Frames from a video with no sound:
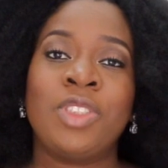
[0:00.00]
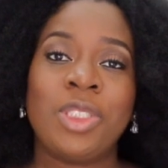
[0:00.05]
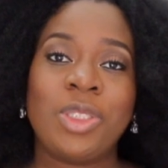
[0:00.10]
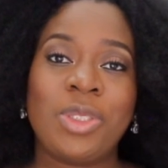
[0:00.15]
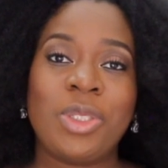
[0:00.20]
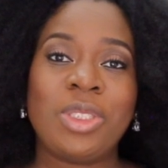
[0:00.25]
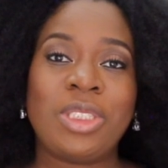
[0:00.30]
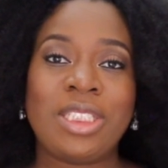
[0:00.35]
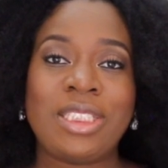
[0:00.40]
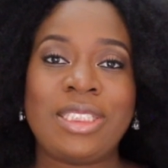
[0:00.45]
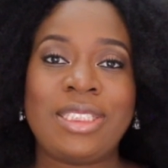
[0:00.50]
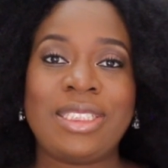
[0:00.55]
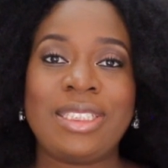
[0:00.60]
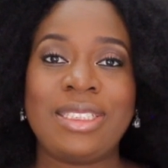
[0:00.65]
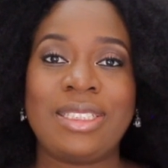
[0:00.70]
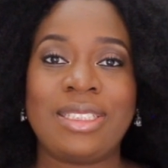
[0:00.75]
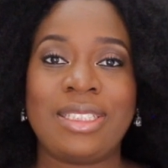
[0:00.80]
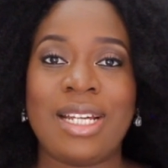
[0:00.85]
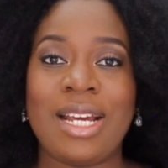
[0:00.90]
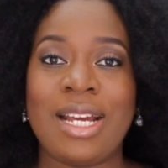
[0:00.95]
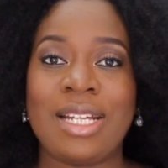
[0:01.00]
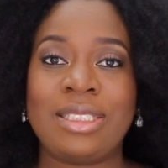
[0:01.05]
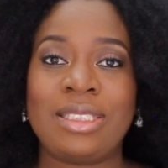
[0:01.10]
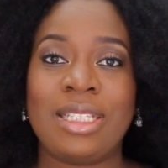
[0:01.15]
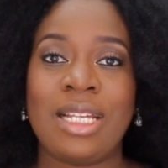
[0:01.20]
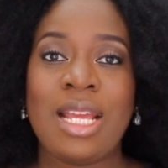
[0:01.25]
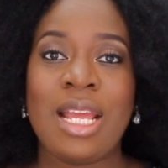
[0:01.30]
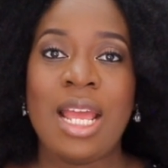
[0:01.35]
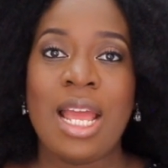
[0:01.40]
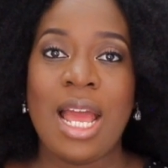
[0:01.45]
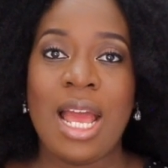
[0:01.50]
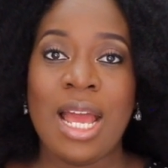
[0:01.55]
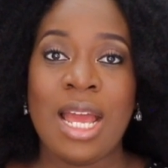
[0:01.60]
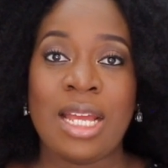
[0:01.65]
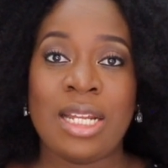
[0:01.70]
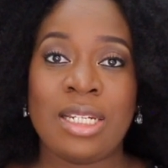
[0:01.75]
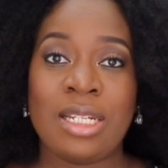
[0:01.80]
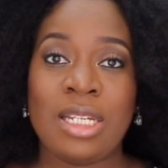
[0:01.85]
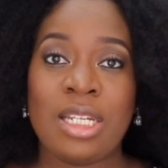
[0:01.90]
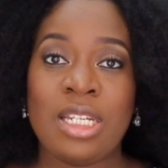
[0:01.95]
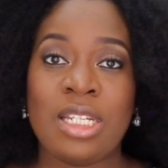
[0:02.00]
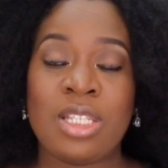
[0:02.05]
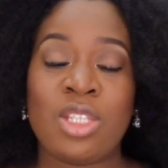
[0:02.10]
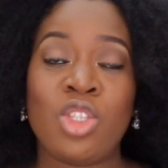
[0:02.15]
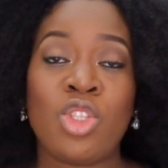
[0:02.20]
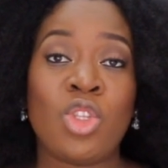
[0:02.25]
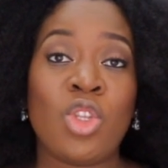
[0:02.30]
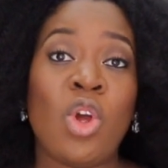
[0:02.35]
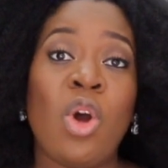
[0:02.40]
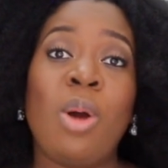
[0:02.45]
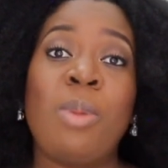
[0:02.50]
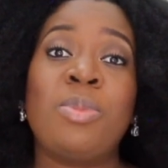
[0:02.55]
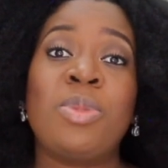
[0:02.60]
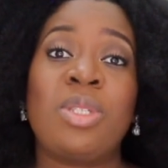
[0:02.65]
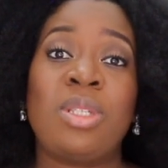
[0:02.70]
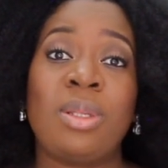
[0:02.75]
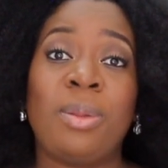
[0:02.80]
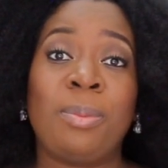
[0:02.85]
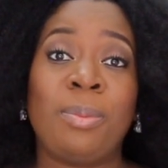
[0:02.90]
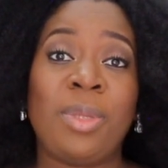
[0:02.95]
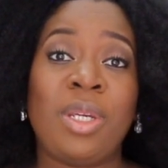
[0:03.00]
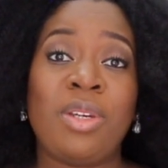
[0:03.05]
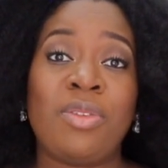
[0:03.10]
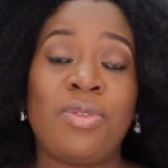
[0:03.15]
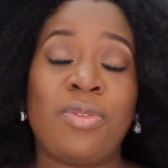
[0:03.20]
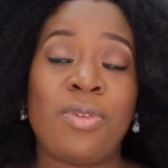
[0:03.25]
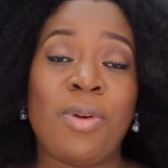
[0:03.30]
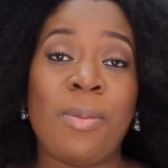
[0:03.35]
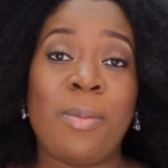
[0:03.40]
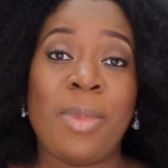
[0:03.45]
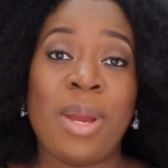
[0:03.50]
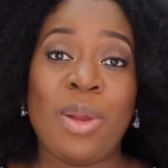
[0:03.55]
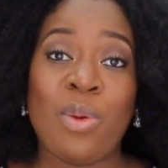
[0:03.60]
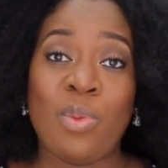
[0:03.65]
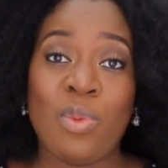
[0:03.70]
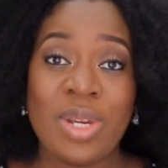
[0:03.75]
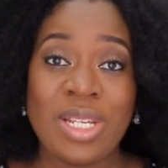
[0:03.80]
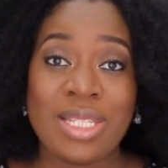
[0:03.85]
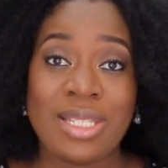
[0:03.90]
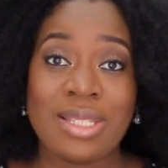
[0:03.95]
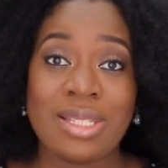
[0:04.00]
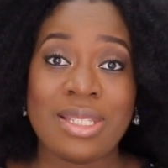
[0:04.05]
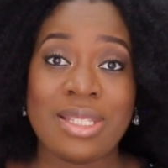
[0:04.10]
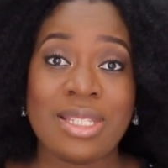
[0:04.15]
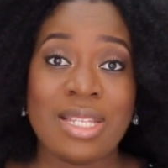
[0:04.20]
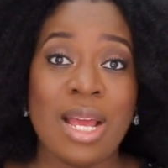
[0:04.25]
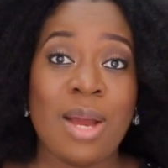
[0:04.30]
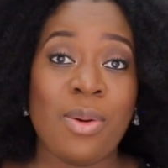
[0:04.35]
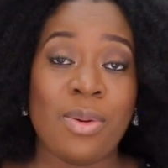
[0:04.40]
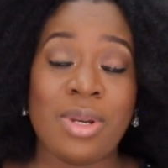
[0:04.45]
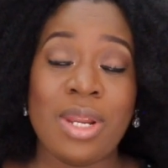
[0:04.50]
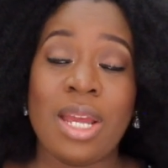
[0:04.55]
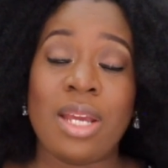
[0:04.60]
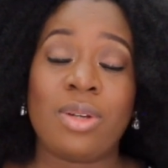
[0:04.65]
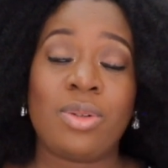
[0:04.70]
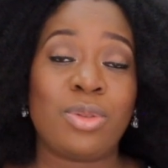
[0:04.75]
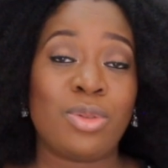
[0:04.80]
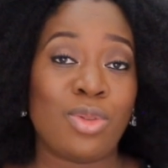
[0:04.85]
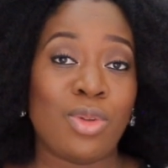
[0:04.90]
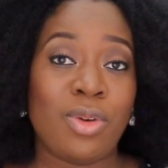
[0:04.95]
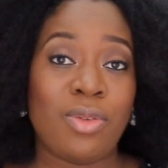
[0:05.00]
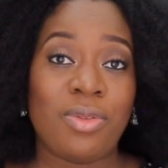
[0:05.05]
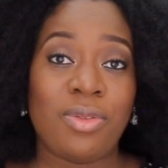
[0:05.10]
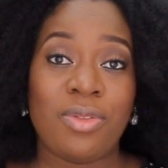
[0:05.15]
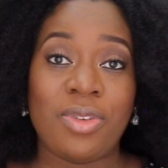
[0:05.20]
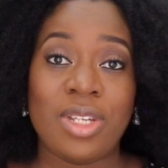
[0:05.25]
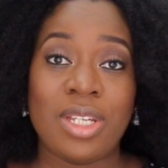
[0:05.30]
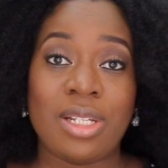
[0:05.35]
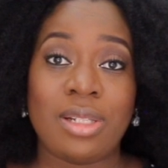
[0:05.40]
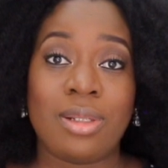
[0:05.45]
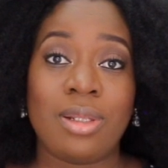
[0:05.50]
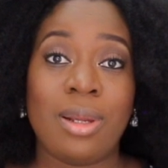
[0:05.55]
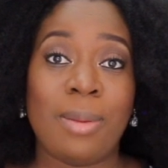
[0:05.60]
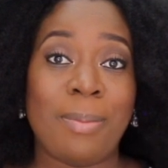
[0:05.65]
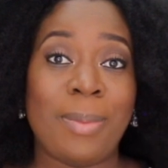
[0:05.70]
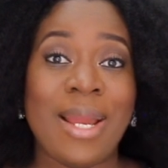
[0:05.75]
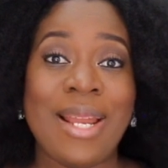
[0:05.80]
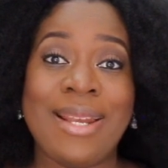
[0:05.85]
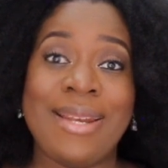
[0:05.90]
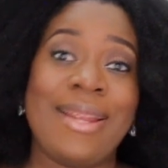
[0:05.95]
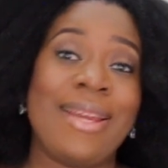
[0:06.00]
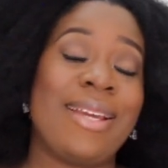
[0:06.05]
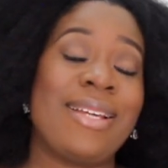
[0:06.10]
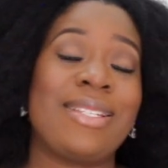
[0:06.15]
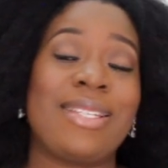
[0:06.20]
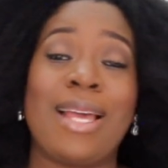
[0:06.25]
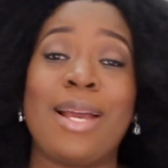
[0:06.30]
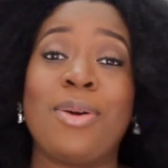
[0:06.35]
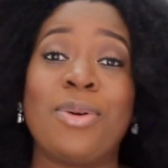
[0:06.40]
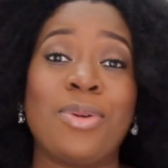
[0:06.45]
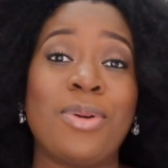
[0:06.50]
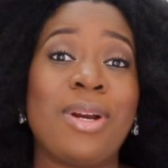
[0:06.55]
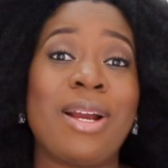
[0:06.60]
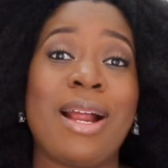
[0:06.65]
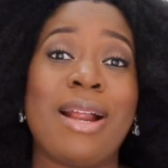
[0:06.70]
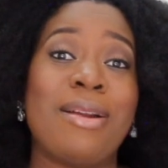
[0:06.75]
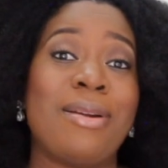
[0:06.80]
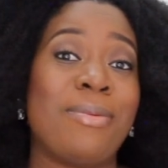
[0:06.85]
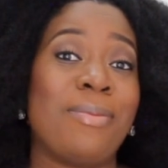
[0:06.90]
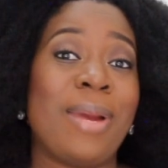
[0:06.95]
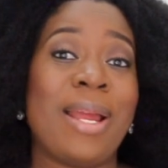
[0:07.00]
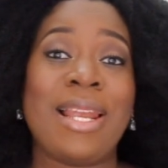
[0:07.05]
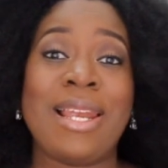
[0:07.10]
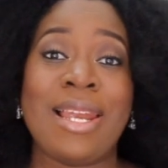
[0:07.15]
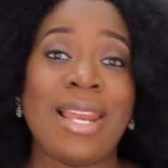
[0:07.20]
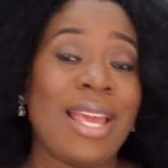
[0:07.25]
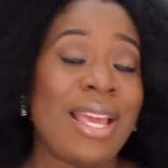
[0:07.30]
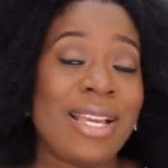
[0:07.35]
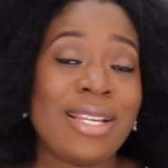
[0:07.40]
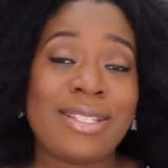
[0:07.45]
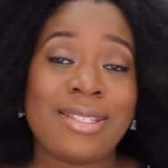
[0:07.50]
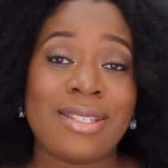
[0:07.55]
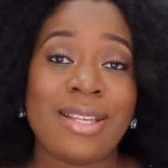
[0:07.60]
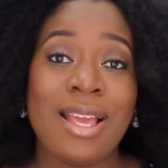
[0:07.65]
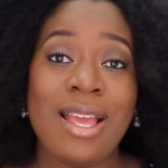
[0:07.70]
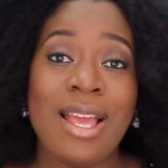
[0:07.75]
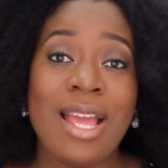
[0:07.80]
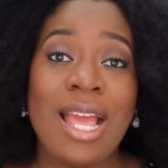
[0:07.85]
So they did that, and it numbed me from my waist down. I could not feel my legs. I could not carry my legs.